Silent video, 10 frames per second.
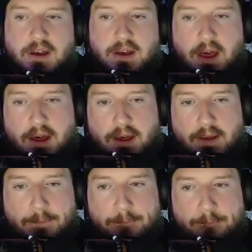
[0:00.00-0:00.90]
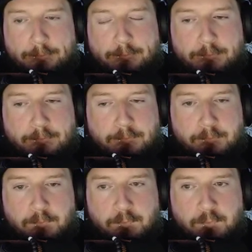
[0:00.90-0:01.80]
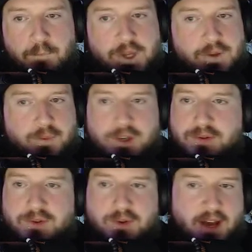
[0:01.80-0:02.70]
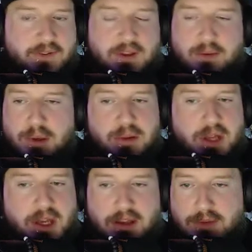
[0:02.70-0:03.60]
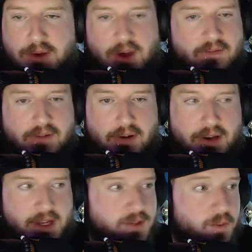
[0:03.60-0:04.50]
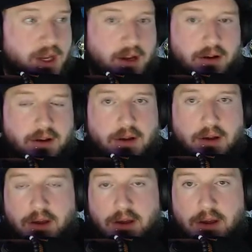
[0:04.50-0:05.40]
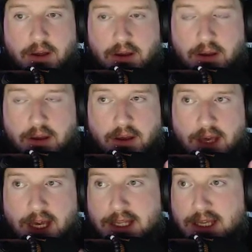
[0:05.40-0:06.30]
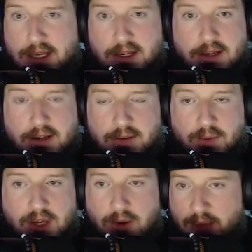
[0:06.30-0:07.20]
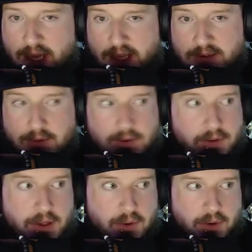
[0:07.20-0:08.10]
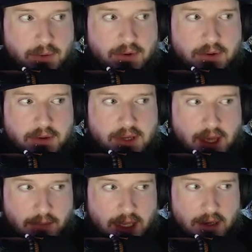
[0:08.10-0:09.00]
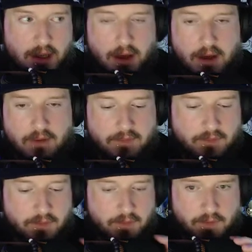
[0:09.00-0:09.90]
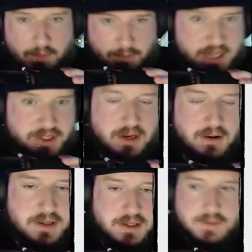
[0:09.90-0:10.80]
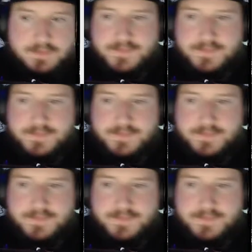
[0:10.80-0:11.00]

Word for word: Um, you know, you draft them, you play them, you have fun, it's weird. And then we go back to the normal gamut of magic cards.